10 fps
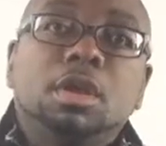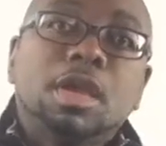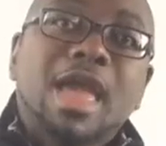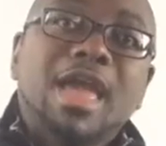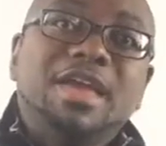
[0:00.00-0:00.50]

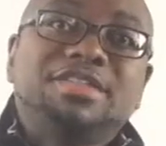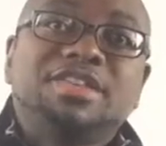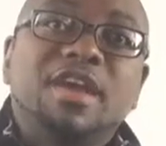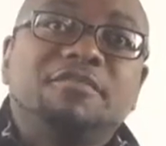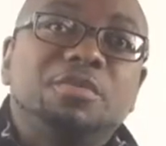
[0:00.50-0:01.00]
Hey,
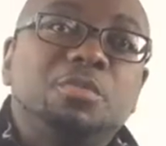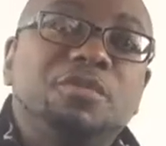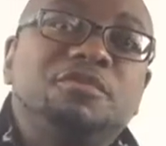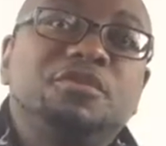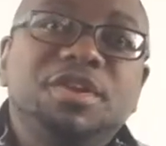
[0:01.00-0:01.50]
it's Ephraim
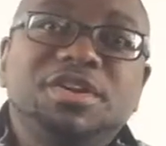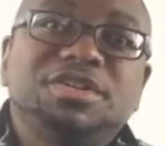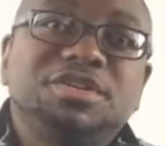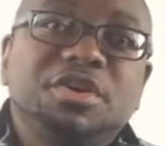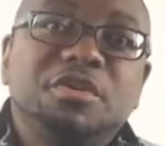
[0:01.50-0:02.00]
with Free to
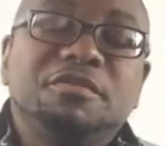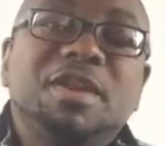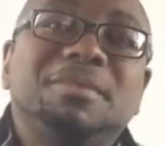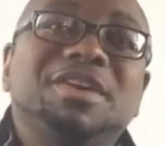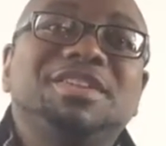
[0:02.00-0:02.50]
Serve, and
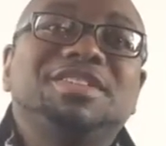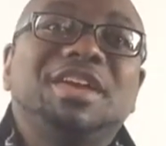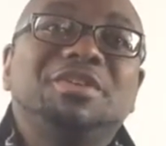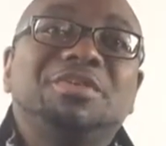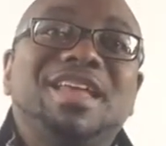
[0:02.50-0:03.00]
I'm here to
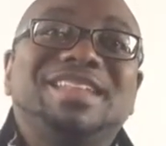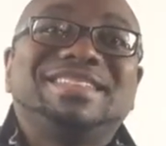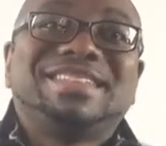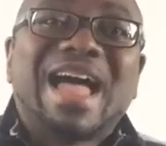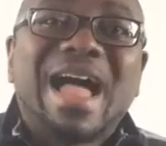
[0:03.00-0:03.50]
tell you that
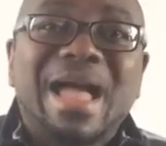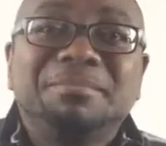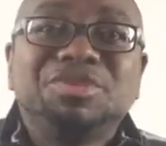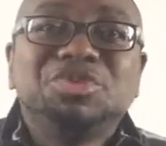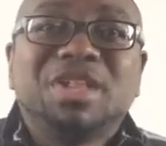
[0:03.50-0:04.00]
it's
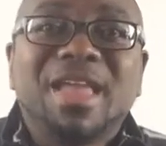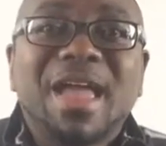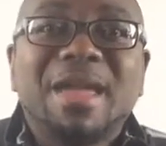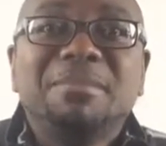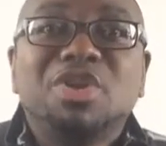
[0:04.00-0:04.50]
time to
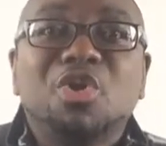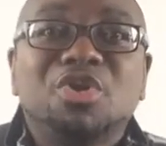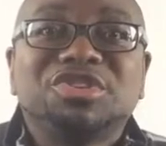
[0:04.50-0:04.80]
claim your